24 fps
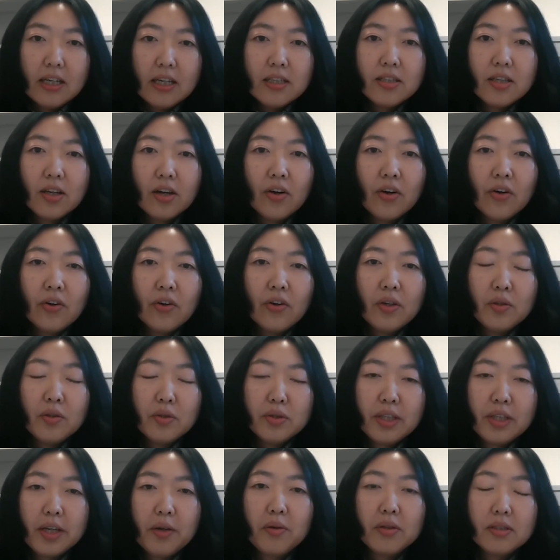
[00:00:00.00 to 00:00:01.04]
So
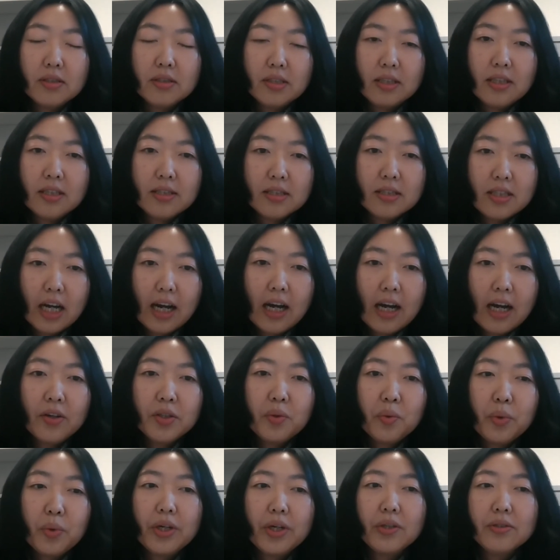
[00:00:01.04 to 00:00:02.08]
this child
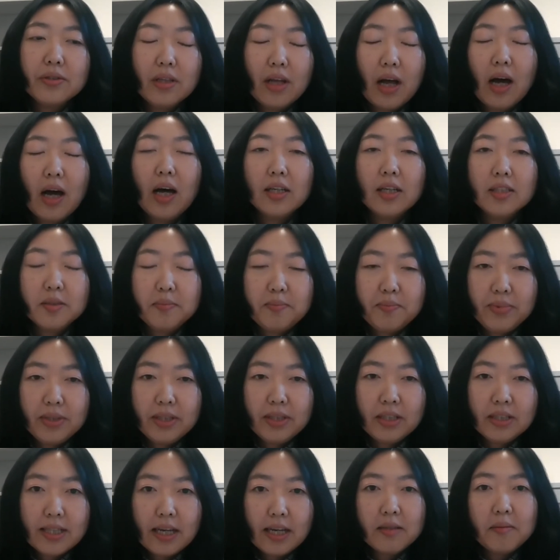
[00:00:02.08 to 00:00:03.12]
will not
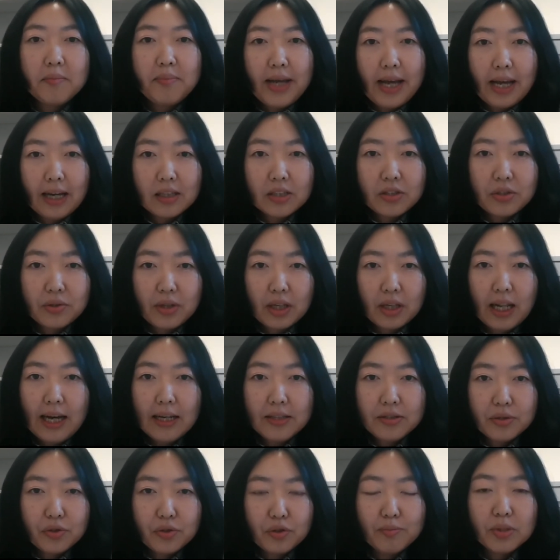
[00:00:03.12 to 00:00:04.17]
be sent back to
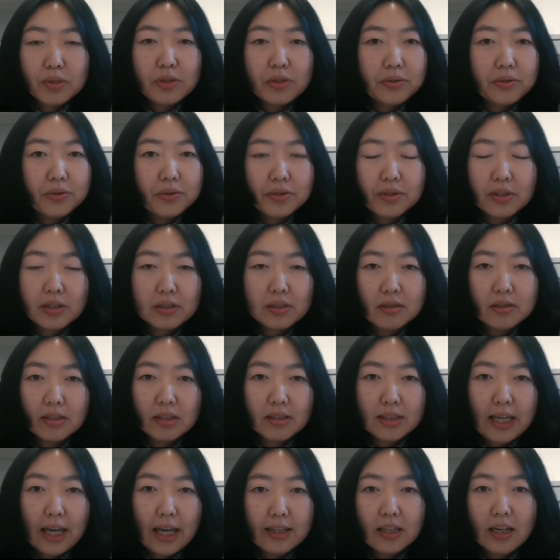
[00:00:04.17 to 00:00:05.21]
classroom to
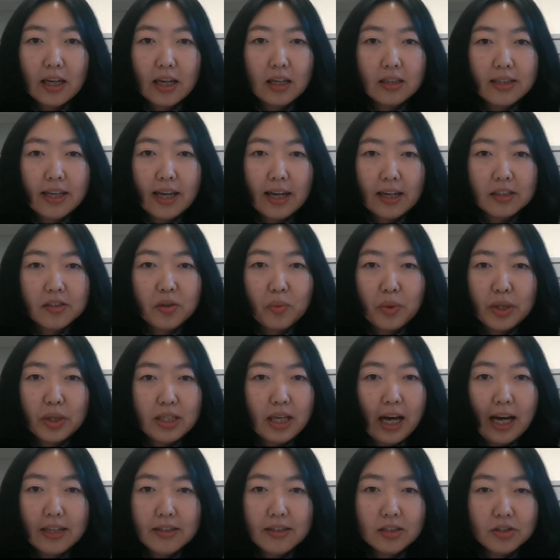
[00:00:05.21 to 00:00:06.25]
get contact with
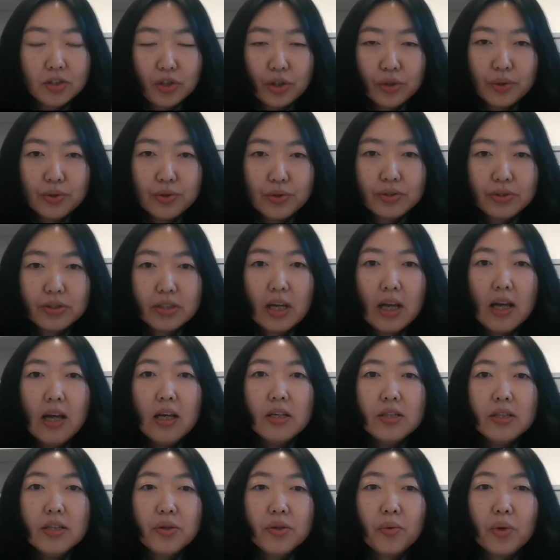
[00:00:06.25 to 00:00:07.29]
other children.
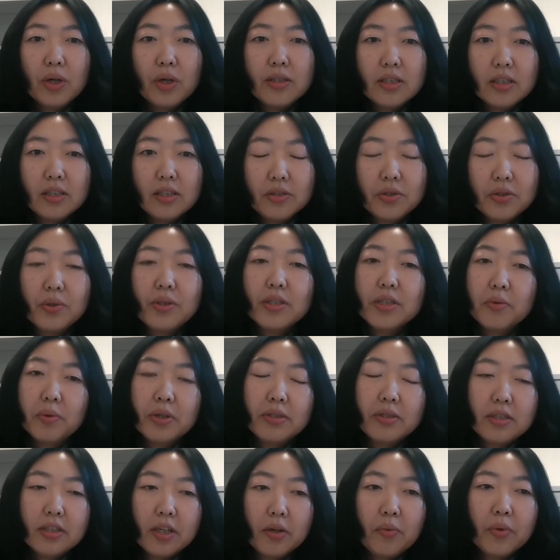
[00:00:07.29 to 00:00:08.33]
So what they do is
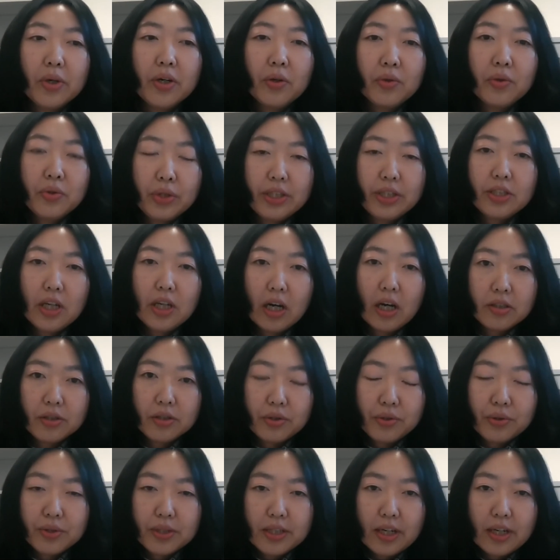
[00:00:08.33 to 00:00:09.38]
they will reach out
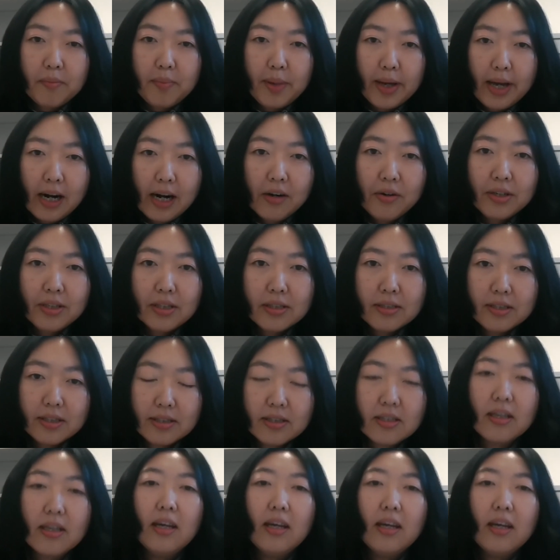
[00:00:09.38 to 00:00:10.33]
to their parents.